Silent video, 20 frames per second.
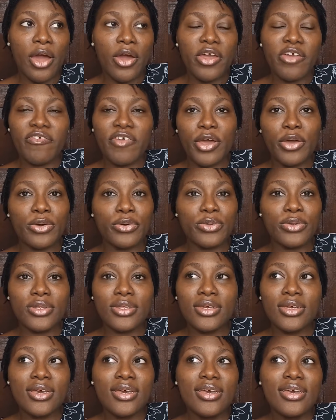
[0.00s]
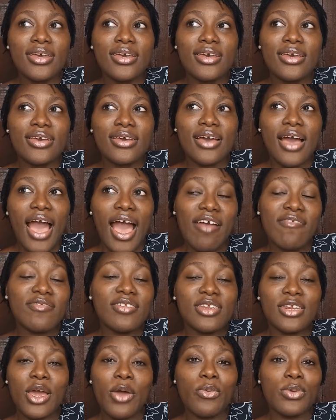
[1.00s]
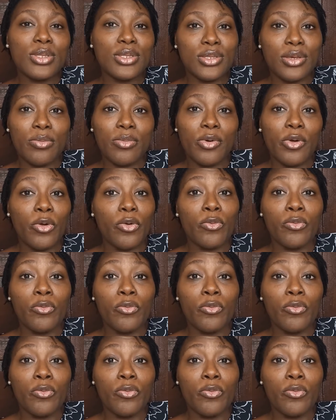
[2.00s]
If I could have dinner with someone, it